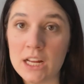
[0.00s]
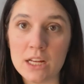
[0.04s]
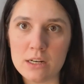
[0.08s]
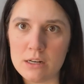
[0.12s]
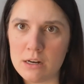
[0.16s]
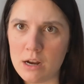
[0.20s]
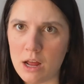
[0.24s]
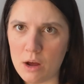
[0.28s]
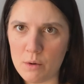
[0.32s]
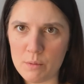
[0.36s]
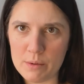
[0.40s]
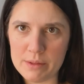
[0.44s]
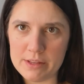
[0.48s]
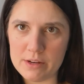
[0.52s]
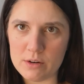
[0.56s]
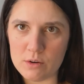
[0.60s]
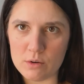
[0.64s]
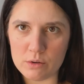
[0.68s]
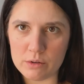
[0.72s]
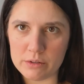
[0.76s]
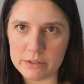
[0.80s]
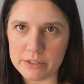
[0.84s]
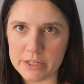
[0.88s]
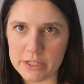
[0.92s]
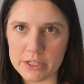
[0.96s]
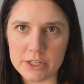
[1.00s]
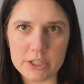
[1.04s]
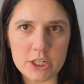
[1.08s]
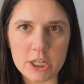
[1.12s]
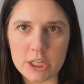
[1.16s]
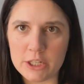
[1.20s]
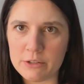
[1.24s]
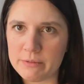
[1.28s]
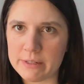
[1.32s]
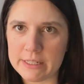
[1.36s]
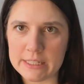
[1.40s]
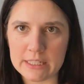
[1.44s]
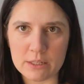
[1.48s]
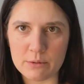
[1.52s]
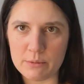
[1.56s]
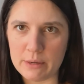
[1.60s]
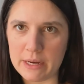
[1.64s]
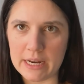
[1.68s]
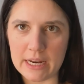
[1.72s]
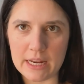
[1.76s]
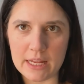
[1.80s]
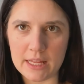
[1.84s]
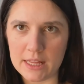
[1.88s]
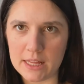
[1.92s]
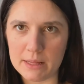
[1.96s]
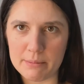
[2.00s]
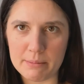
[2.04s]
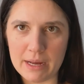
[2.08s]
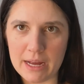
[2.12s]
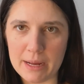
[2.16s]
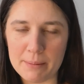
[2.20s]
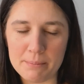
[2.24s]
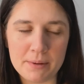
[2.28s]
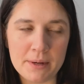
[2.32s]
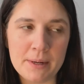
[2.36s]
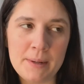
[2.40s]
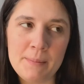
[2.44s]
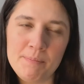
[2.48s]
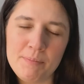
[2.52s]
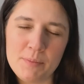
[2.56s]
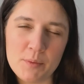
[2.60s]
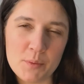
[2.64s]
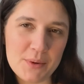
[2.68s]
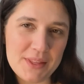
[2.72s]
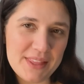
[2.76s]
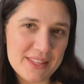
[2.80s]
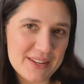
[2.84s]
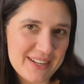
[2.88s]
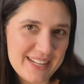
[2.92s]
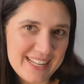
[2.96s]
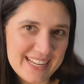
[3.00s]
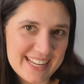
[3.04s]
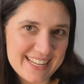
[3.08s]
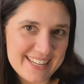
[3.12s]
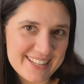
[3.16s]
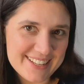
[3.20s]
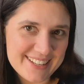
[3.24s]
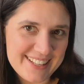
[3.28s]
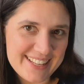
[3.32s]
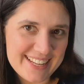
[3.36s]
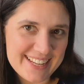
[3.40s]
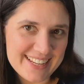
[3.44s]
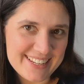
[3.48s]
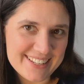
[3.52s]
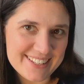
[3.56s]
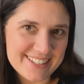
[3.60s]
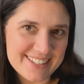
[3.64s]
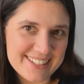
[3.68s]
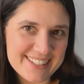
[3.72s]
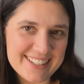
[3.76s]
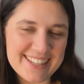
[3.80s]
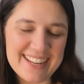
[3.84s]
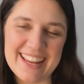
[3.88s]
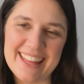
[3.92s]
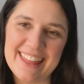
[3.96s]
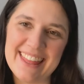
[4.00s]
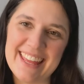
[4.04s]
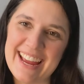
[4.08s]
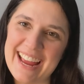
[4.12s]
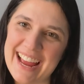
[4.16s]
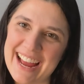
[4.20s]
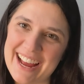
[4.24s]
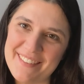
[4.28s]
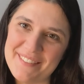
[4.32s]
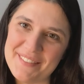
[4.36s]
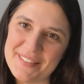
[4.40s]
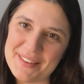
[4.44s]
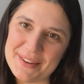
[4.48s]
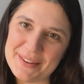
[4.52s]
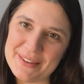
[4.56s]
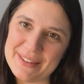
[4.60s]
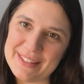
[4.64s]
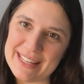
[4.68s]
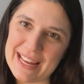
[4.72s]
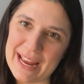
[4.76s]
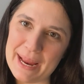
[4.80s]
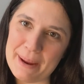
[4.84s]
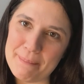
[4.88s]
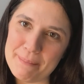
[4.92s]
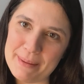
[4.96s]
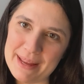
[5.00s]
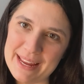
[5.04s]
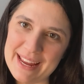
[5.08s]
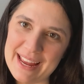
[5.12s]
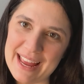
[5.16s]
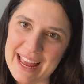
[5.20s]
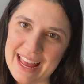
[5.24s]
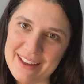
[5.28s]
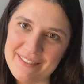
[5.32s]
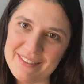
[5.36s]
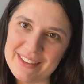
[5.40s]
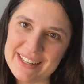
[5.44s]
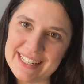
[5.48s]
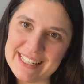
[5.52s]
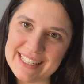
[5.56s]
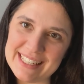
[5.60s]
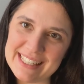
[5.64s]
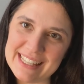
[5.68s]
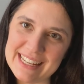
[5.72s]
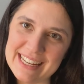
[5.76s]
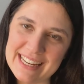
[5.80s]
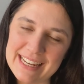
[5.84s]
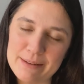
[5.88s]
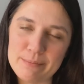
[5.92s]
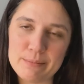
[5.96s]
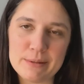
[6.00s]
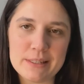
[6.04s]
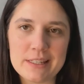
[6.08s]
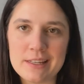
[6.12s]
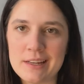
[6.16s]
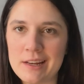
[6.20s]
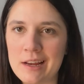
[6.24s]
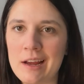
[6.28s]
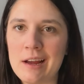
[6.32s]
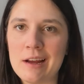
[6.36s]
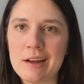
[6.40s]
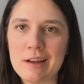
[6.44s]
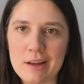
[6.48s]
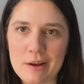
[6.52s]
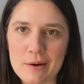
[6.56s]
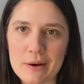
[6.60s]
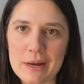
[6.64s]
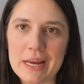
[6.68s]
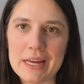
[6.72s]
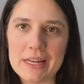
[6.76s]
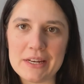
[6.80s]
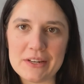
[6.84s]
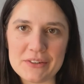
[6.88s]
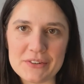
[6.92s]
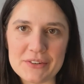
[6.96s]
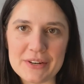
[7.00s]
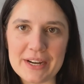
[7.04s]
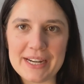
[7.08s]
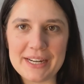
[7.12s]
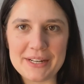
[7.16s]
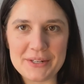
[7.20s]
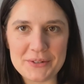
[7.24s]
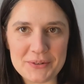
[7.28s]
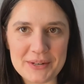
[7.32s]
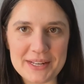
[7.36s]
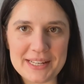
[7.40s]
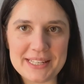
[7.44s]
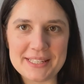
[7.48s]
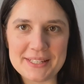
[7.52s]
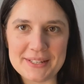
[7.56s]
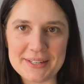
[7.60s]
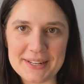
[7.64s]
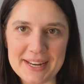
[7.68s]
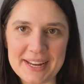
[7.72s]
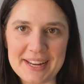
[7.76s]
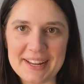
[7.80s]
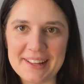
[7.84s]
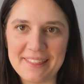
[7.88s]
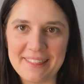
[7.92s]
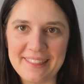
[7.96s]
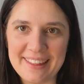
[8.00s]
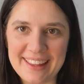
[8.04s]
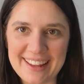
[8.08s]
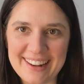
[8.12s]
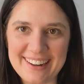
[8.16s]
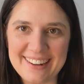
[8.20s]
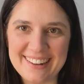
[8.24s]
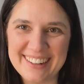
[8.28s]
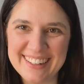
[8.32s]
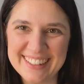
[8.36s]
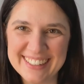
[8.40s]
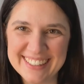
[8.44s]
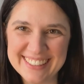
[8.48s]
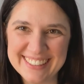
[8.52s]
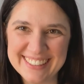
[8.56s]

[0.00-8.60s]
Not when they're older, don't risk waking them up. When they're little and they have those like big heavy sleeps, go ahead and try to trace their hand then.